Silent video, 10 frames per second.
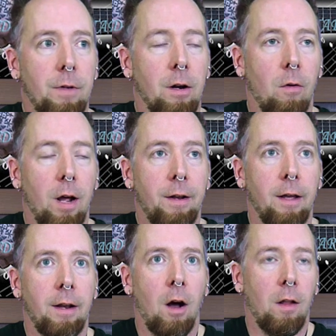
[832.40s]

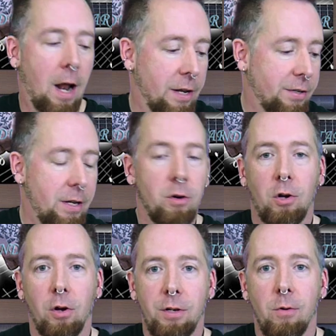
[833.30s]
all honesty, you
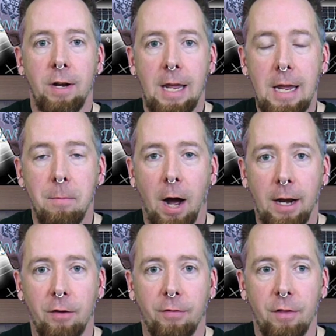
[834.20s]
could do an E
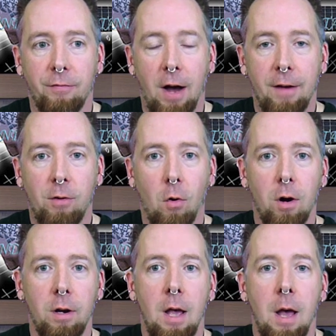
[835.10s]
minor for the 5
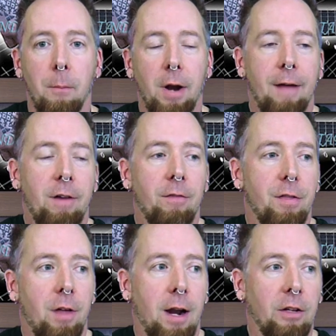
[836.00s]
chord, but I've
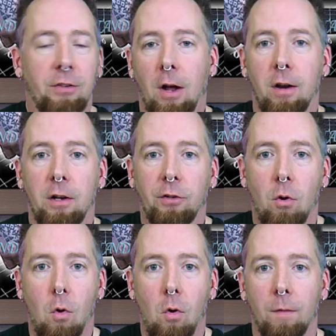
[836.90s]
never thought it sounded as
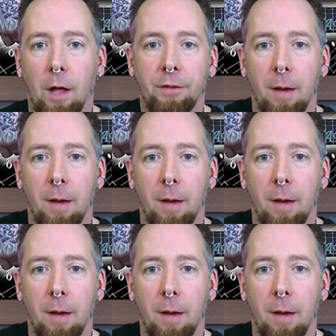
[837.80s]
cool. I'll